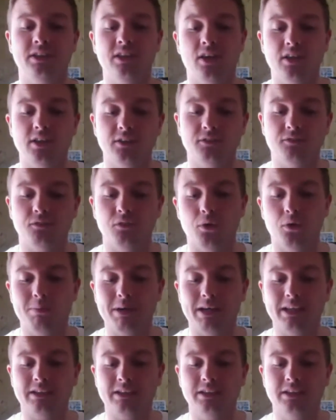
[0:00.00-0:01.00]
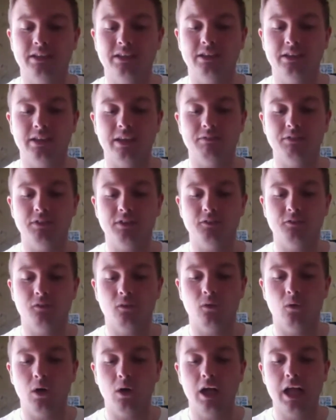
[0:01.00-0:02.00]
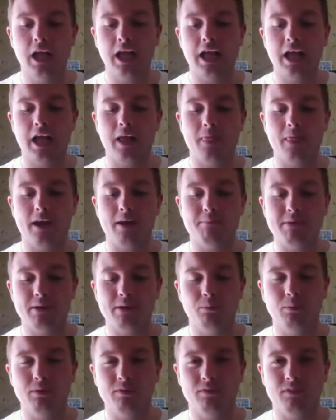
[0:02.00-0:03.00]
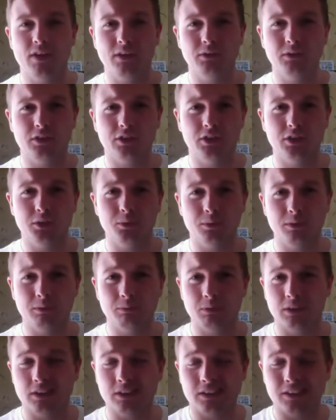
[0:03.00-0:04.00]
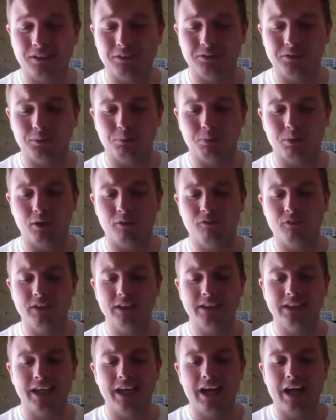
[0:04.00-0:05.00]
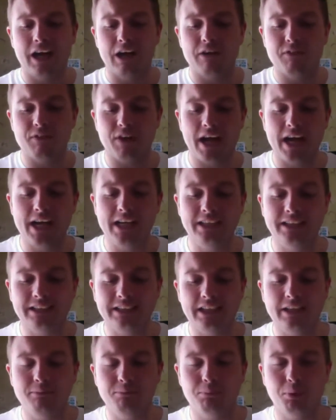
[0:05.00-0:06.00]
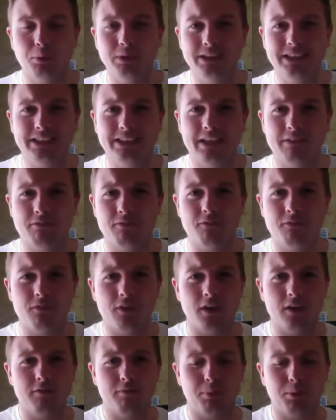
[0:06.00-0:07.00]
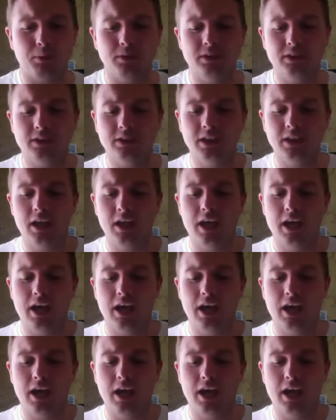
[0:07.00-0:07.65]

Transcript: 9-4, backed into 7-4, and that meant with those two, it was a total profit of 18.75 points.